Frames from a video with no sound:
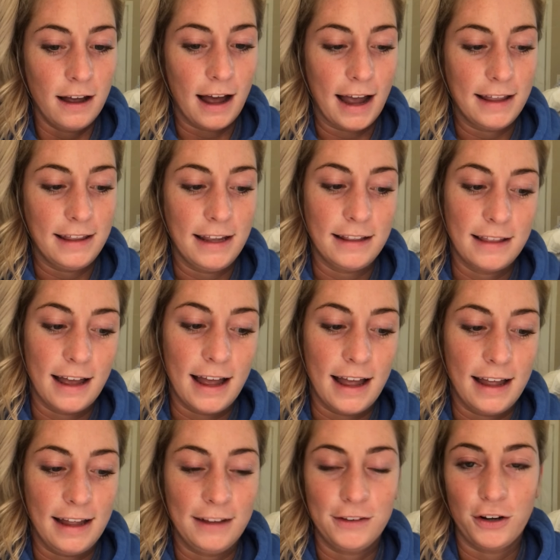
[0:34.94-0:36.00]
I think
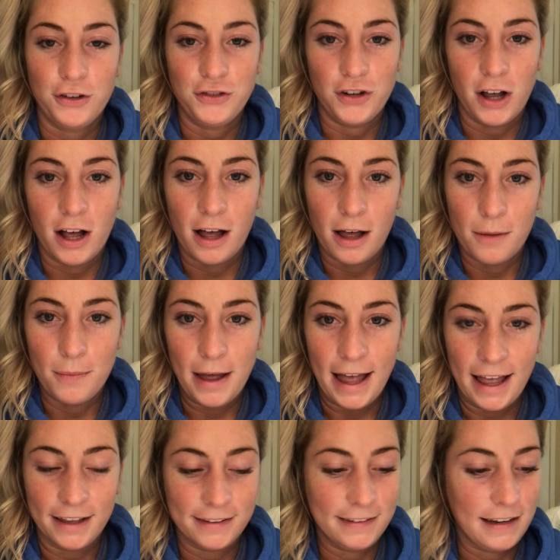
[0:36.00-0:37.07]
that it's our job
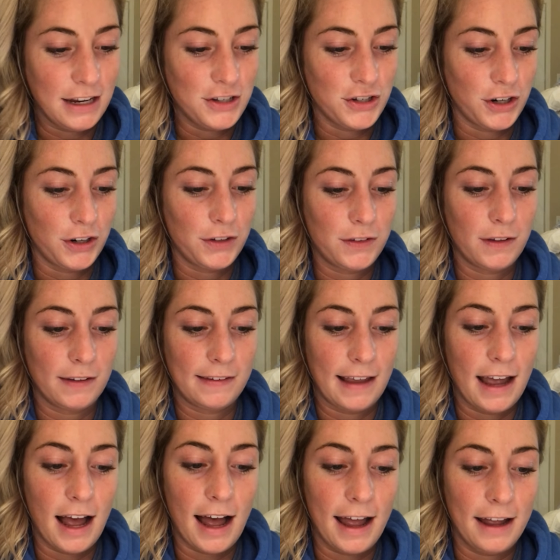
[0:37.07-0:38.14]
as teachers to
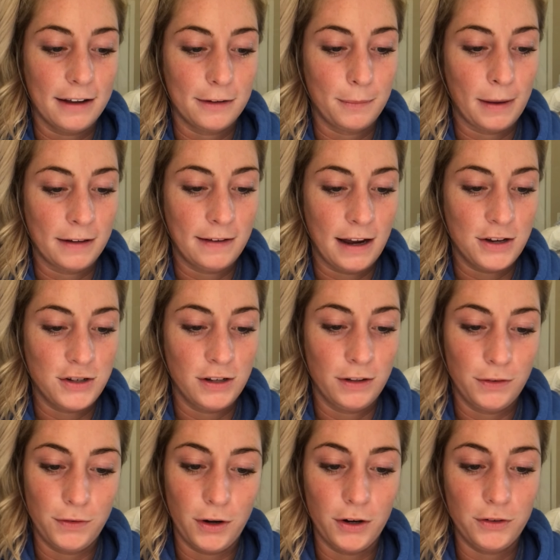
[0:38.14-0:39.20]
set high
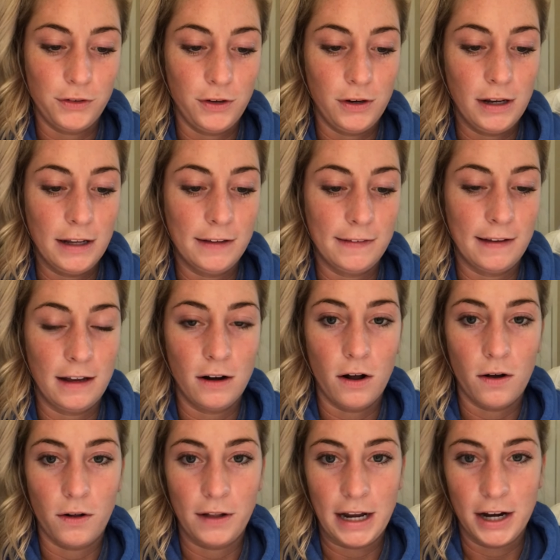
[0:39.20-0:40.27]
expectations for our students in
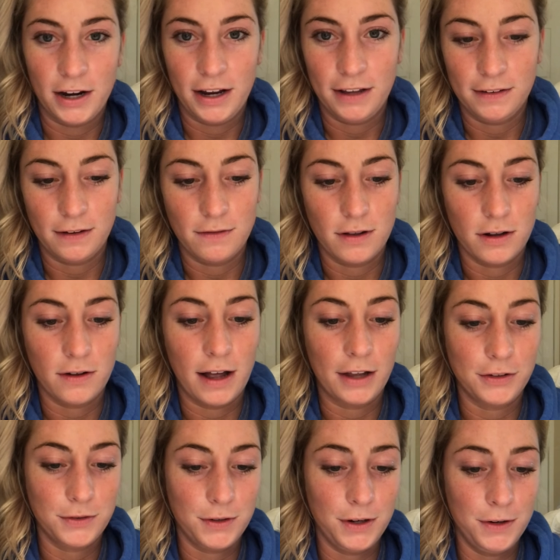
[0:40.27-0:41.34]
all areas of the
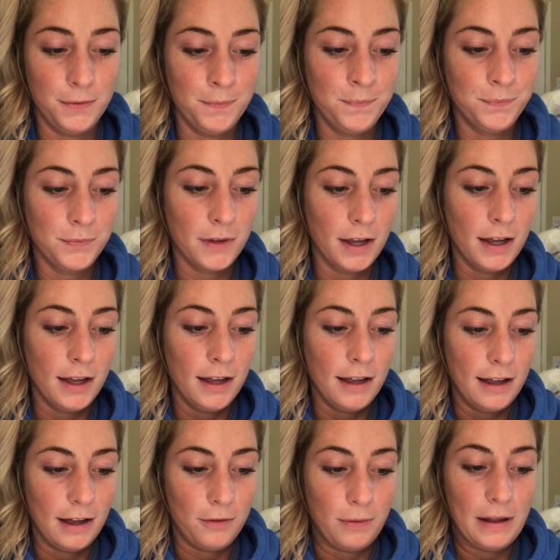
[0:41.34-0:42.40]
classroom.
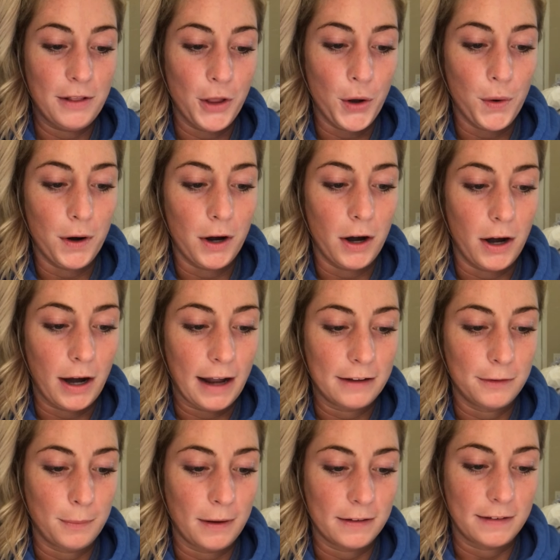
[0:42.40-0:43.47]
If we lower our
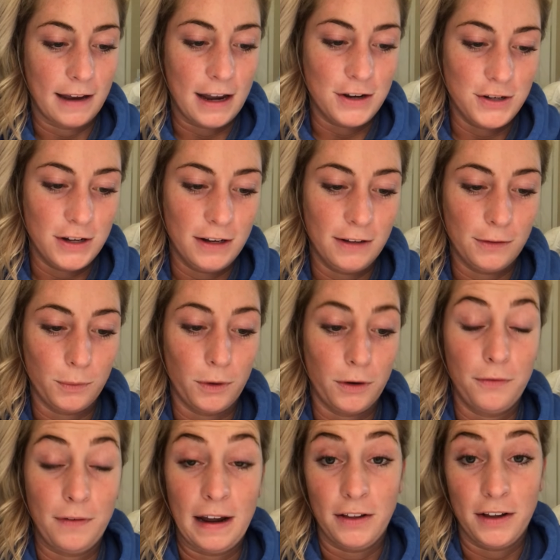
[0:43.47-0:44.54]
expectations,
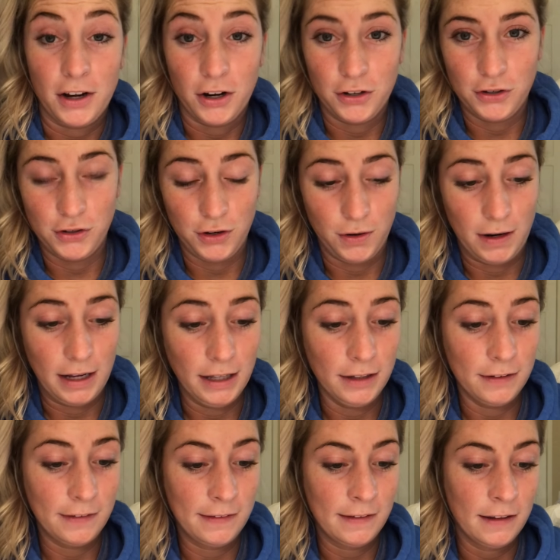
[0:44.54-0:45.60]
we're failing our
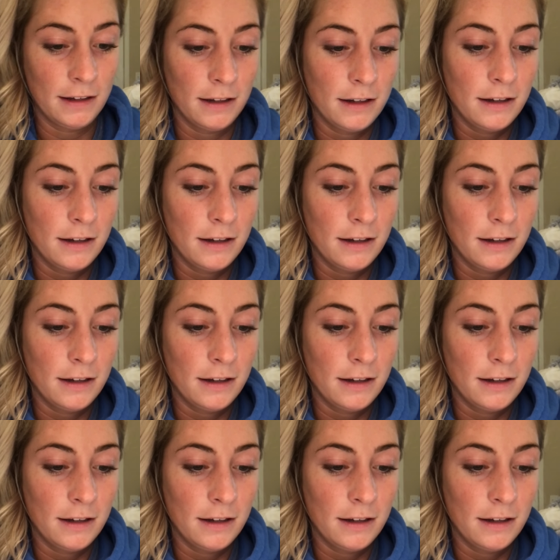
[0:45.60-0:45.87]
students.